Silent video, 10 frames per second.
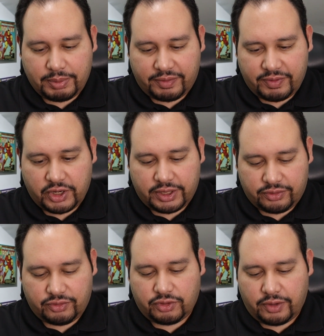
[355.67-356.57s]
a very
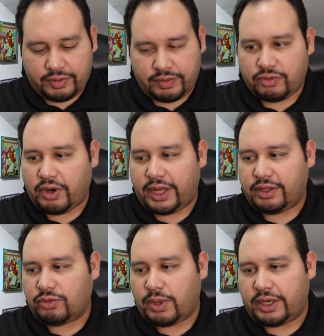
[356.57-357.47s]
conservative grade,
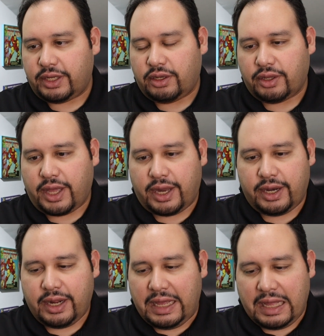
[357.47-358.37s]
because when I did look at
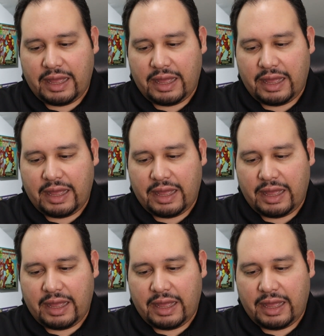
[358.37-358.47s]
it,